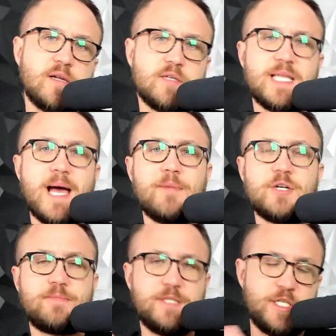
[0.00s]
there's that
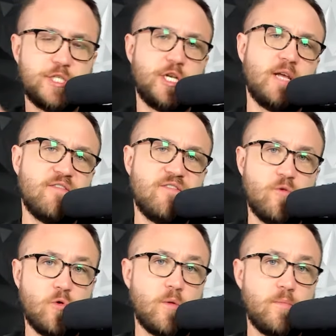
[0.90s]
much positioning
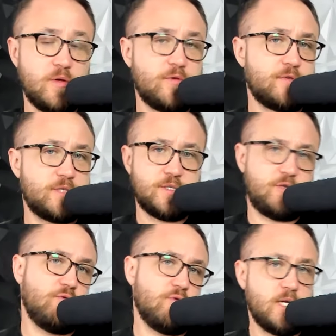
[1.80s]
for builders and
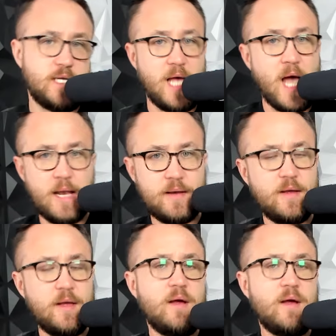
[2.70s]
tooling yet